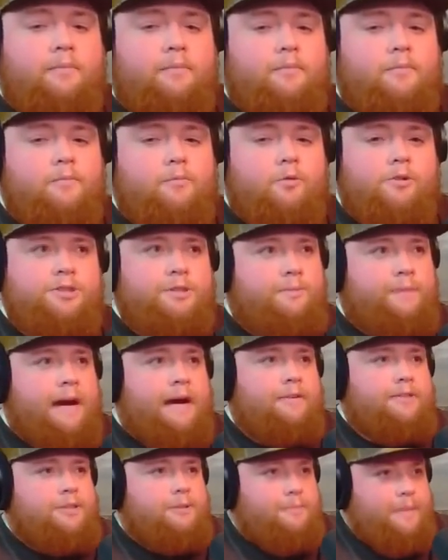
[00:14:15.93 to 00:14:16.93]
was
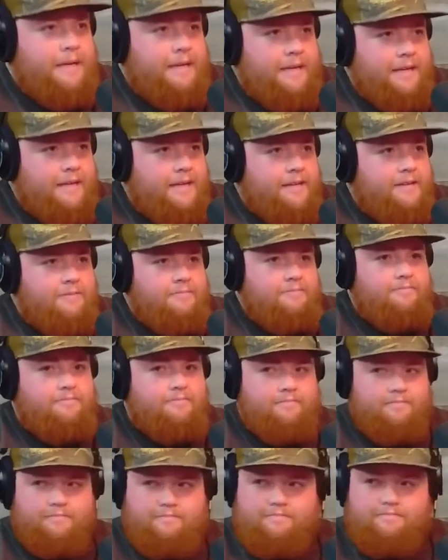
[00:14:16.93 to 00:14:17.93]
about to be
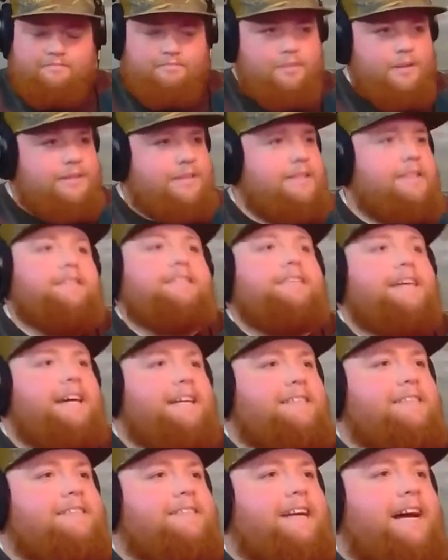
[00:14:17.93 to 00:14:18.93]
put to the
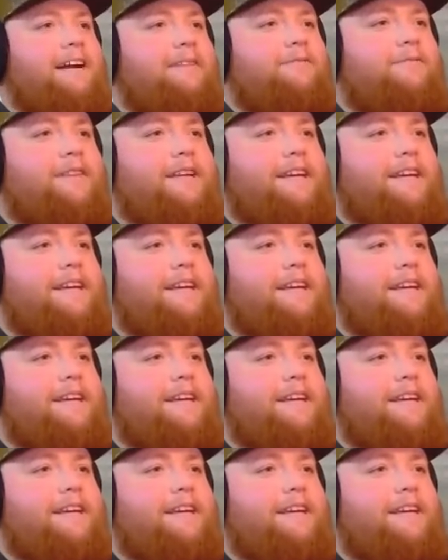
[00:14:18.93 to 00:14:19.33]
test, kind of thing.